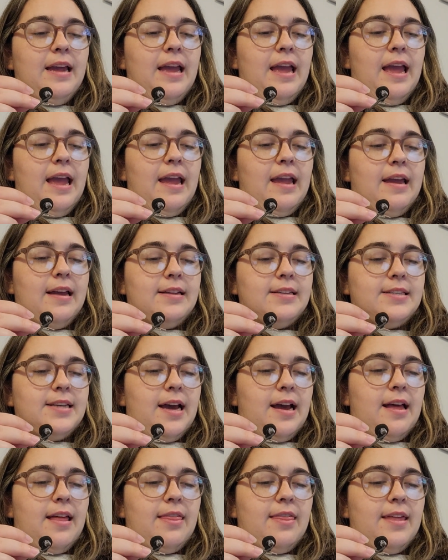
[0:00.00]
And
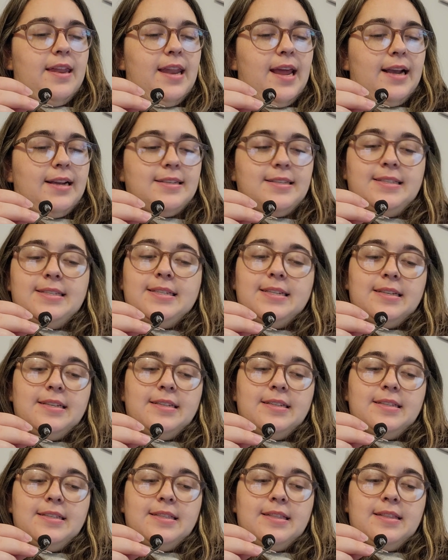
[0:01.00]
the next
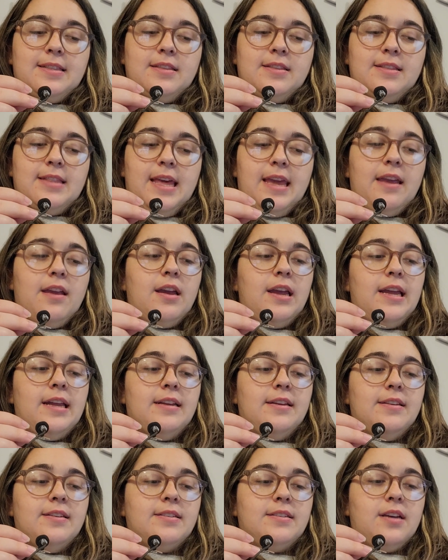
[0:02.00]
thing
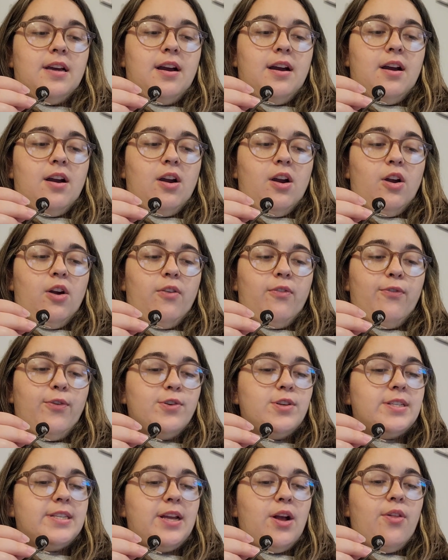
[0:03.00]
is our
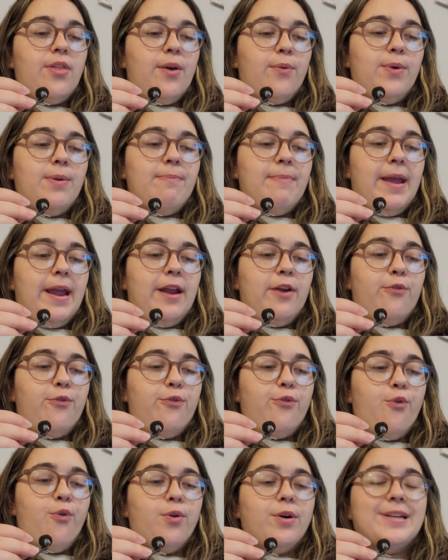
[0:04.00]
first sale that we made
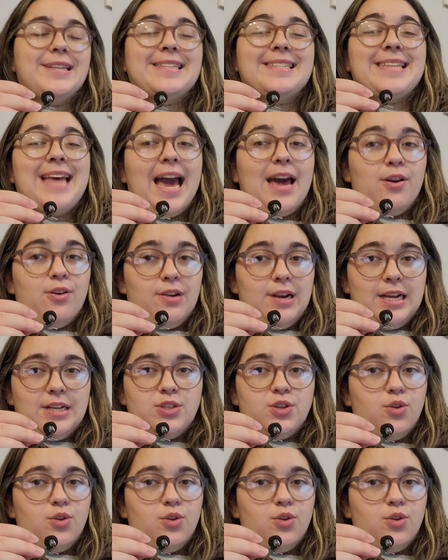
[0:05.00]
for Saturday.